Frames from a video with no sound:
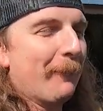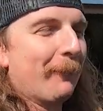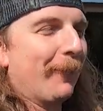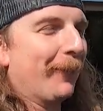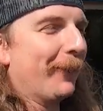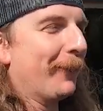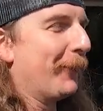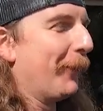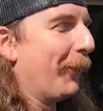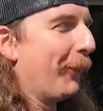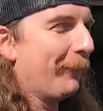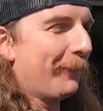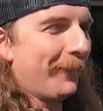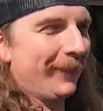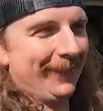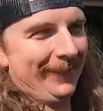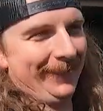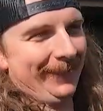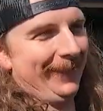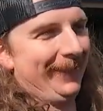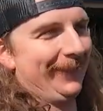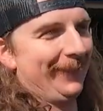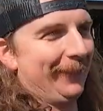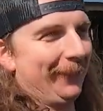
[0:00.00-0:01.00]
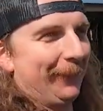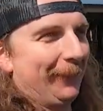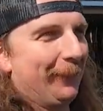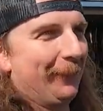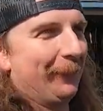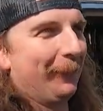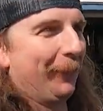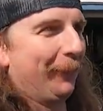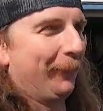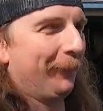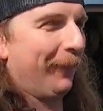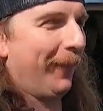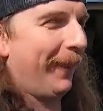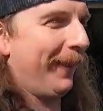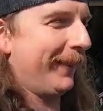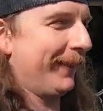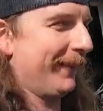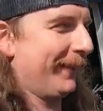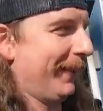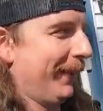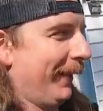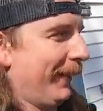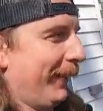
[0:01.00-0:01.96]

But no big deal. We're fine